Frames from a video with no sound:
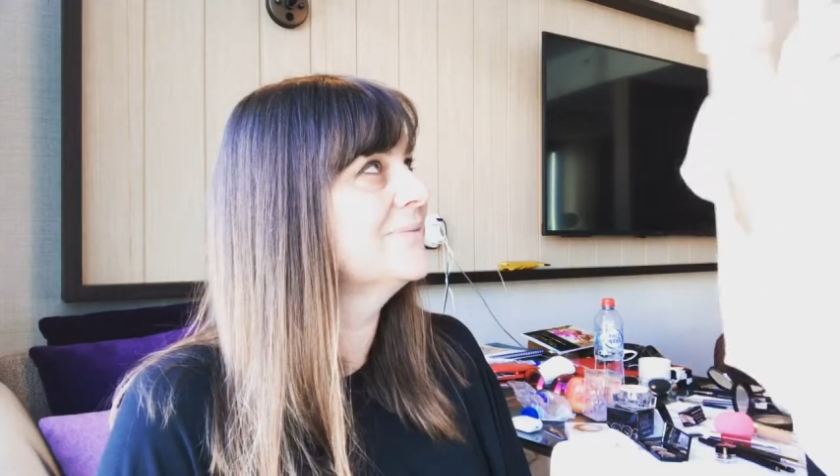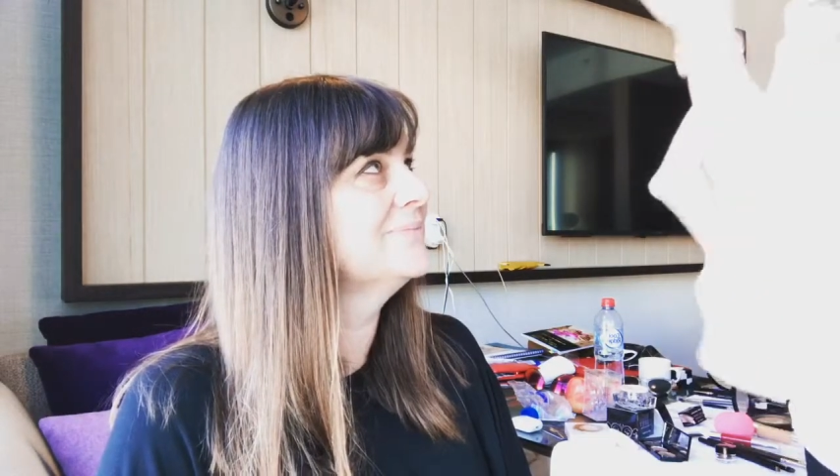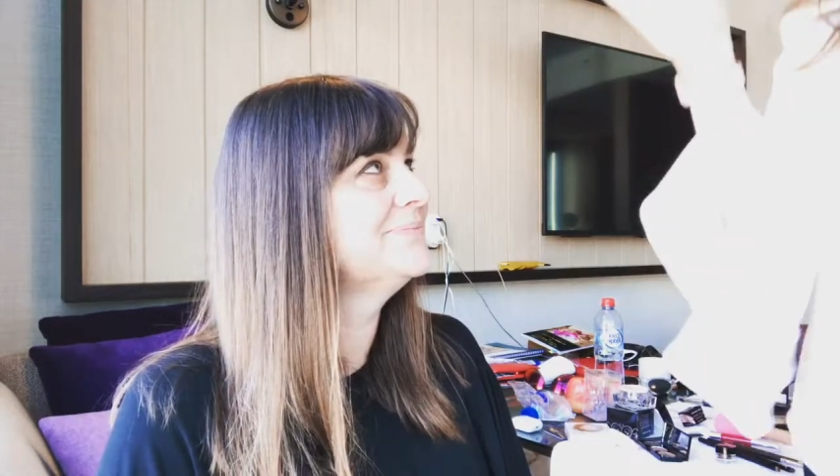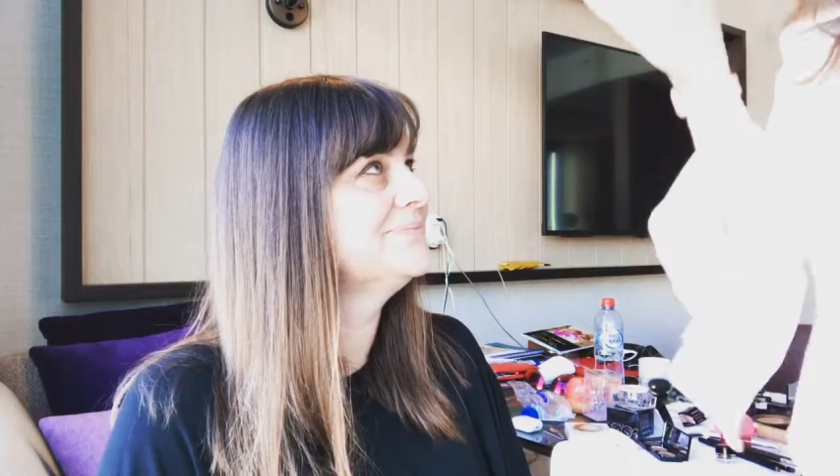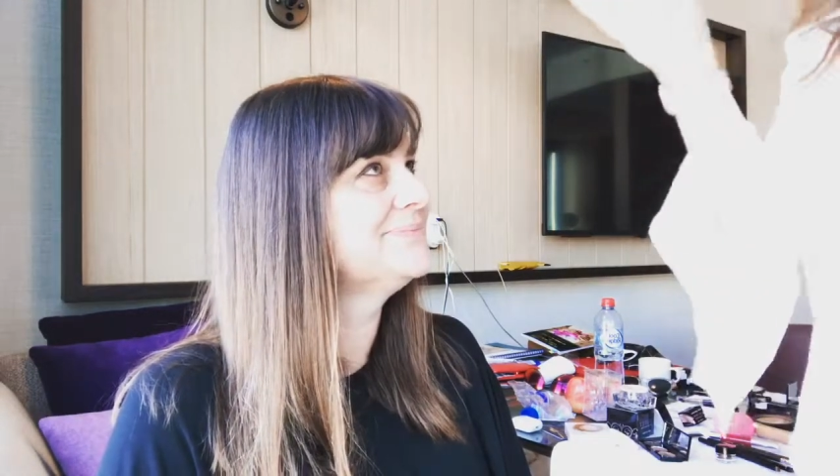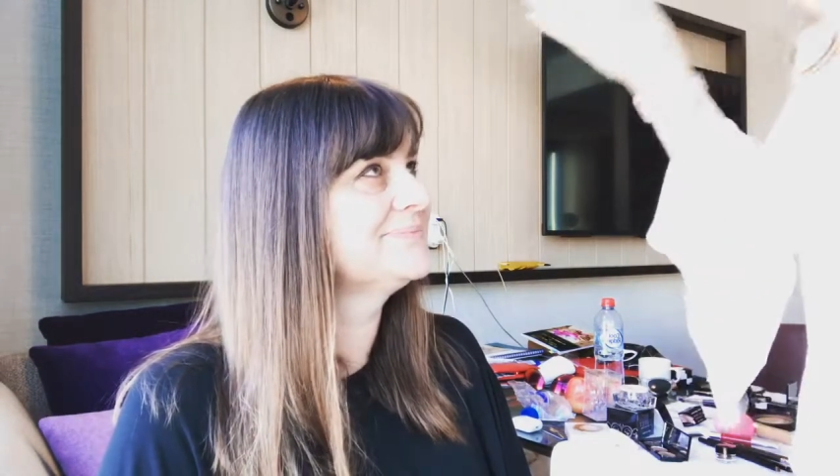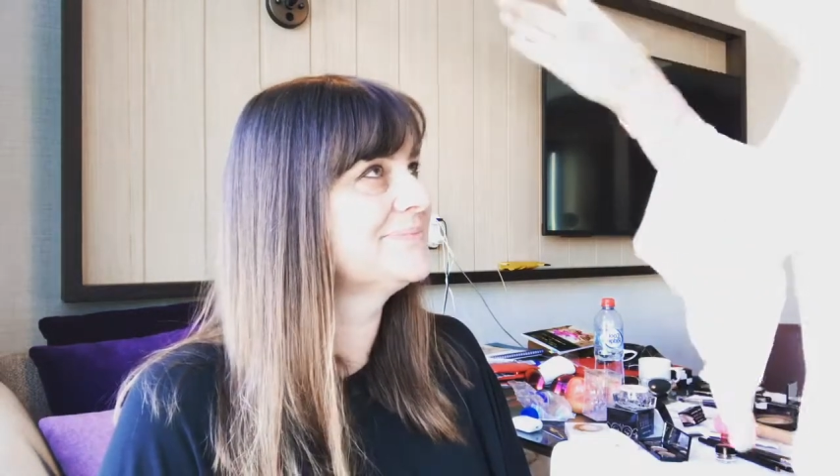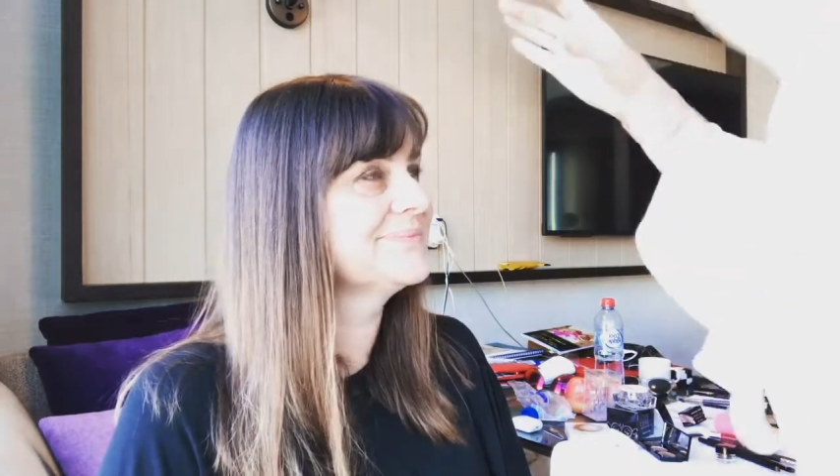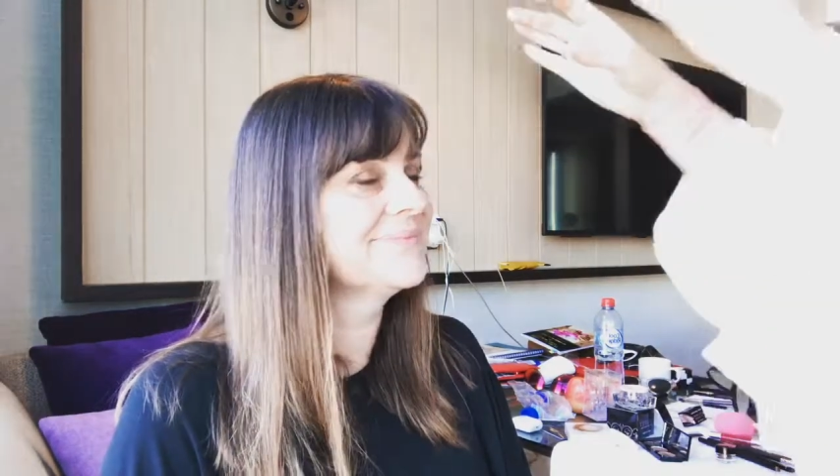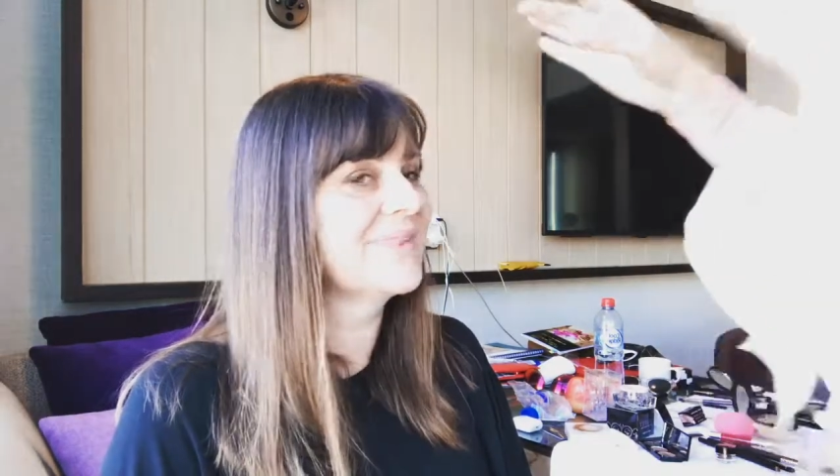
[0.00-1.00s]
there, but it's not
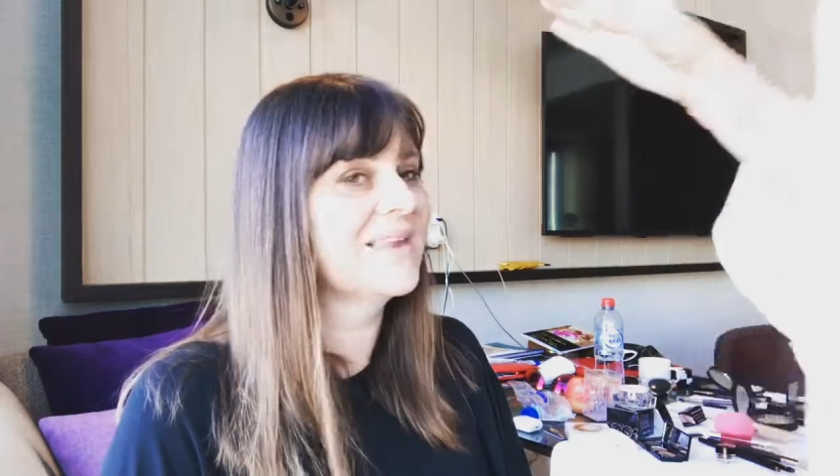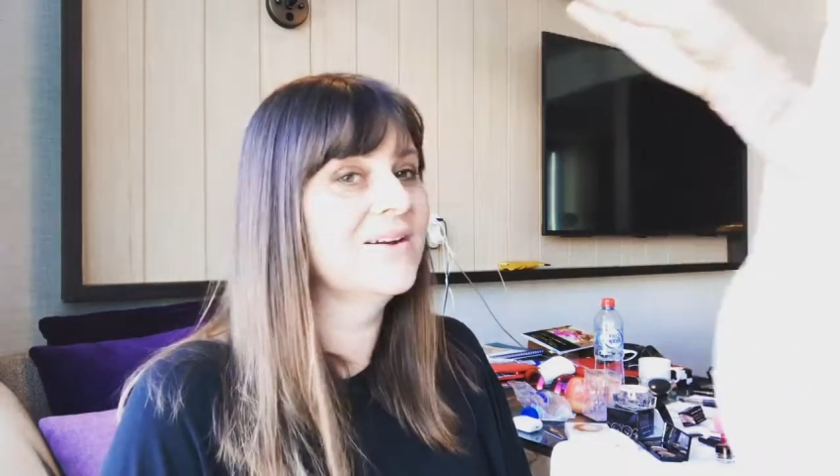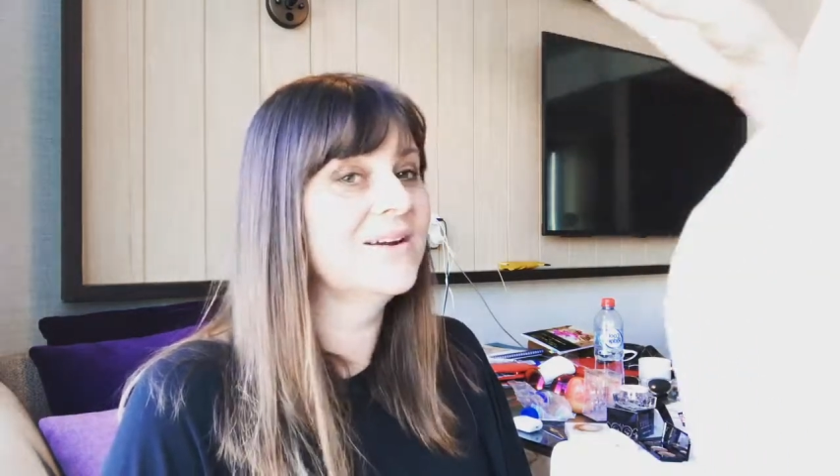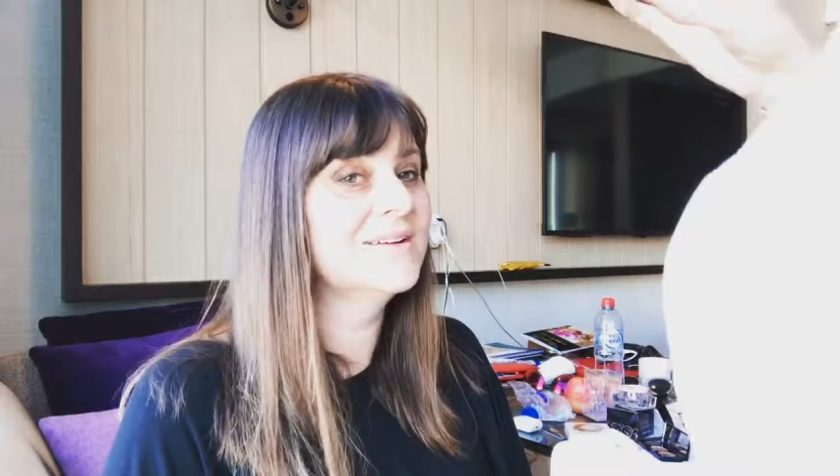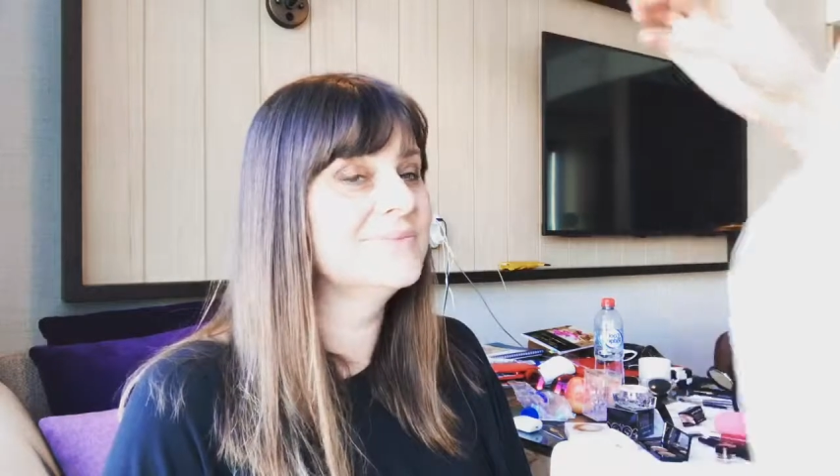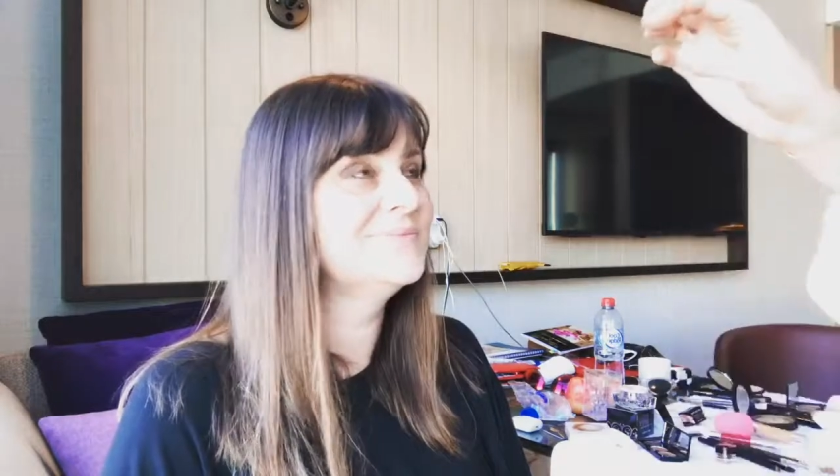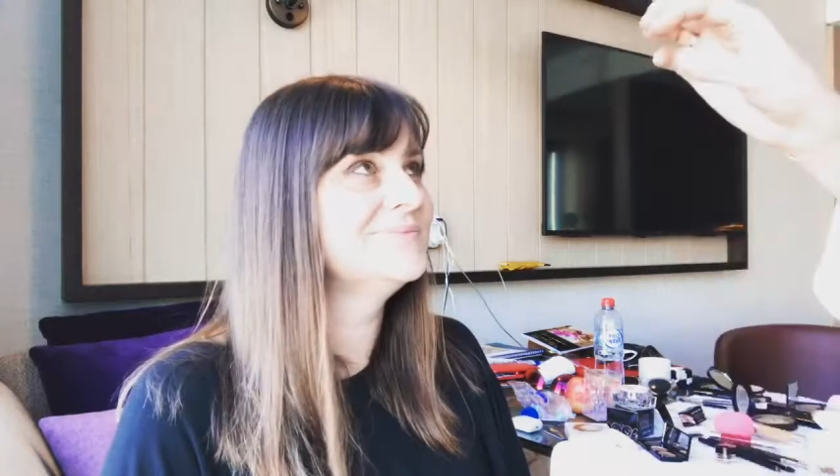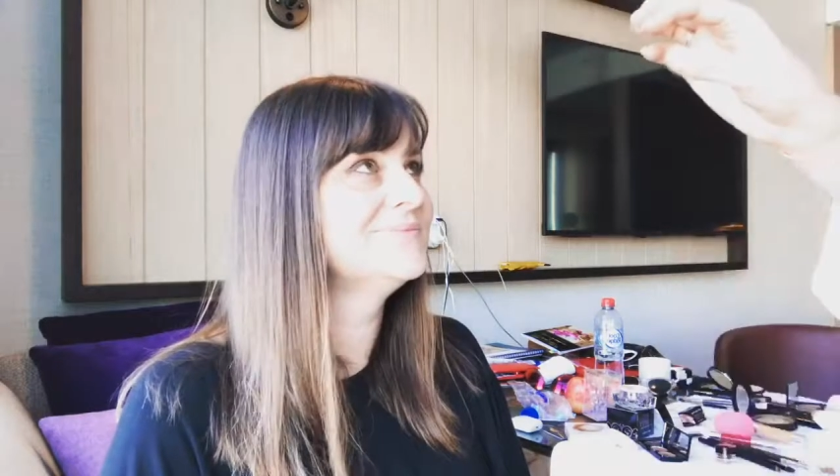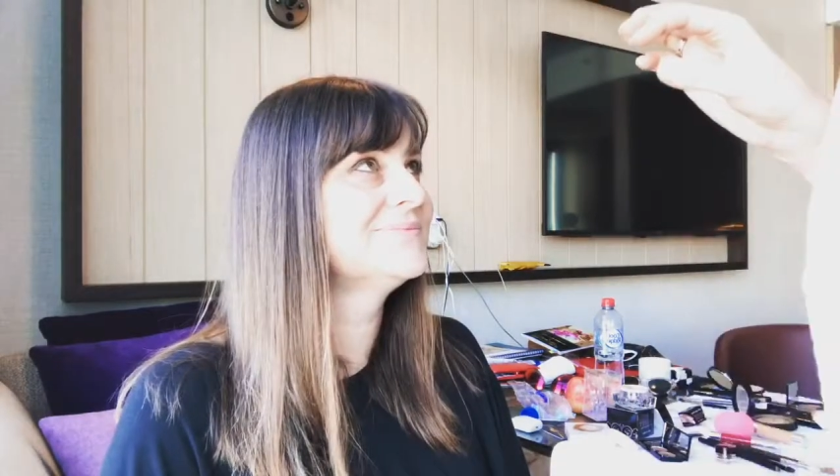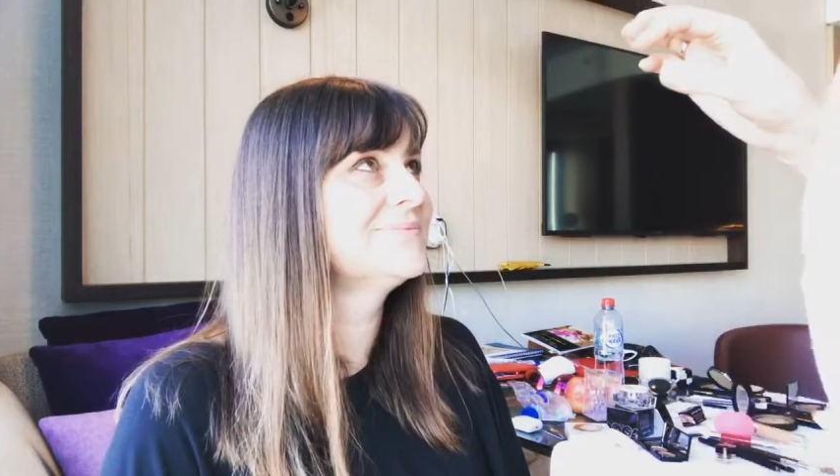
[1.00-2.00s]
there. I'm going to do that
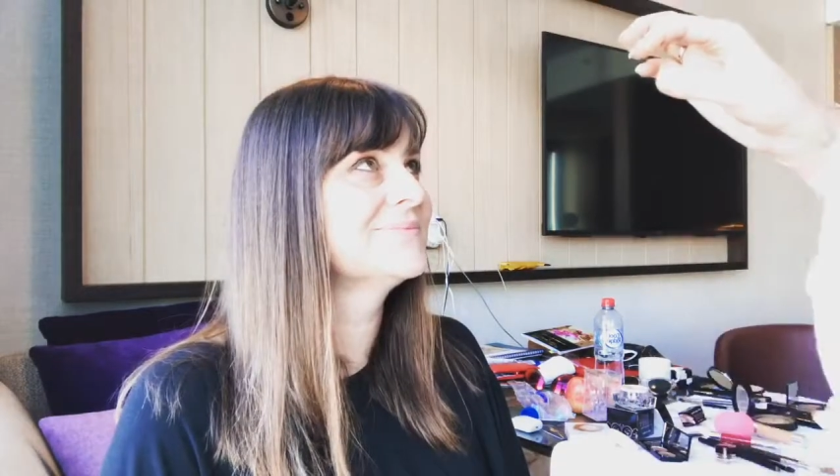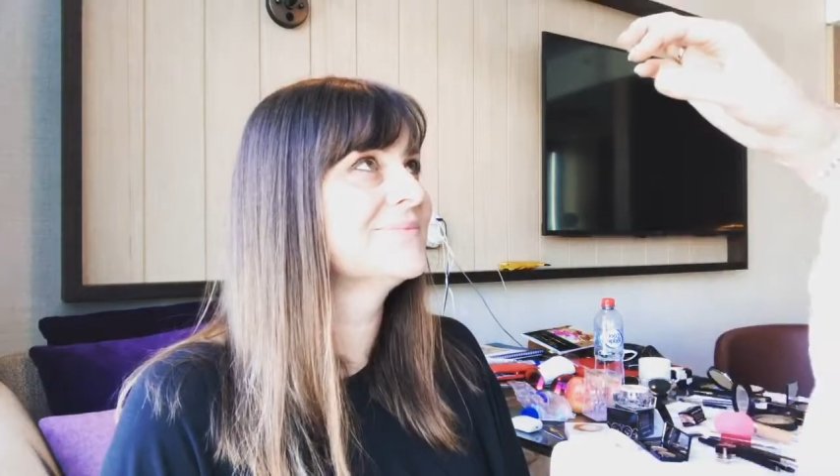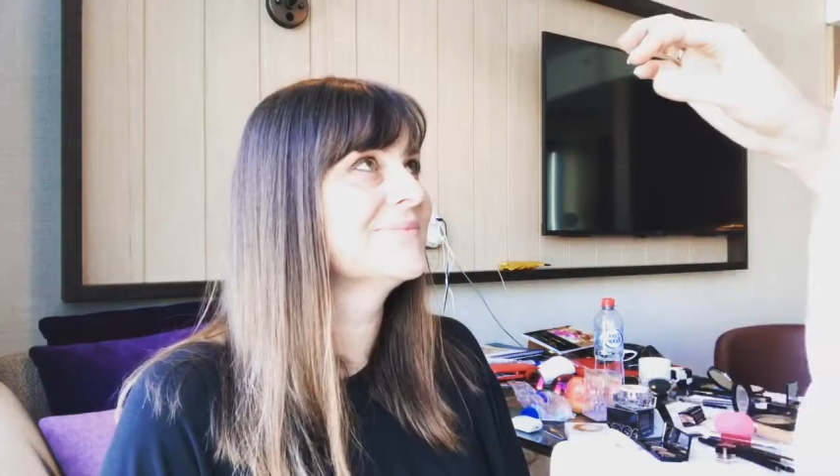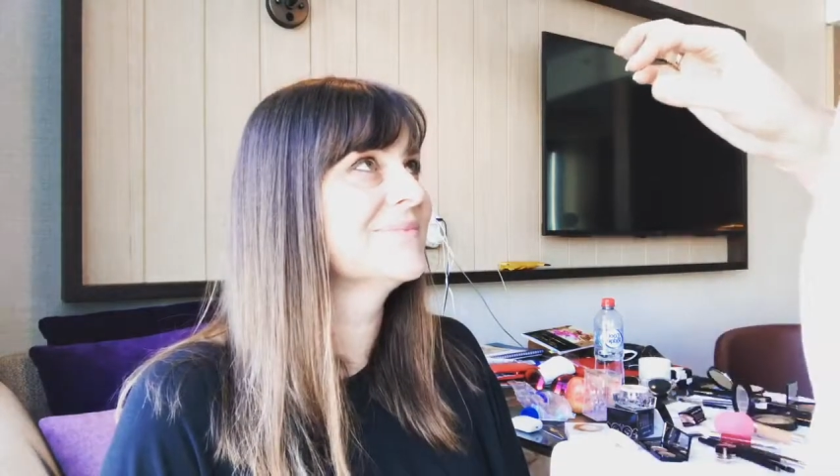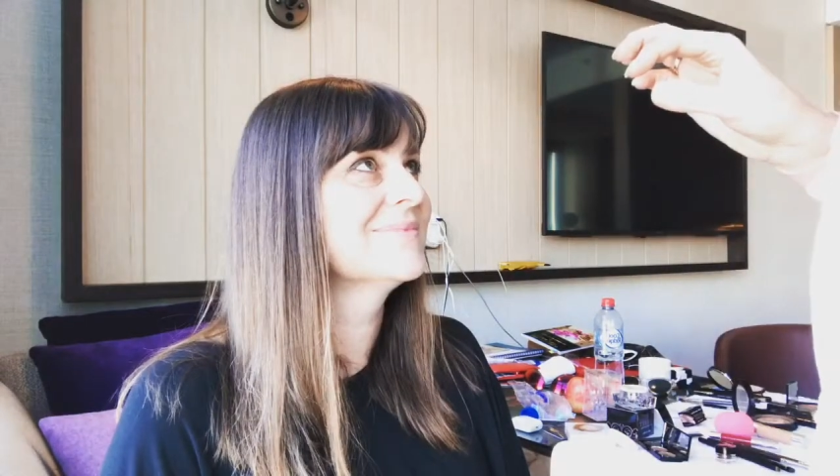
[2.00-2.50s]
inner rim.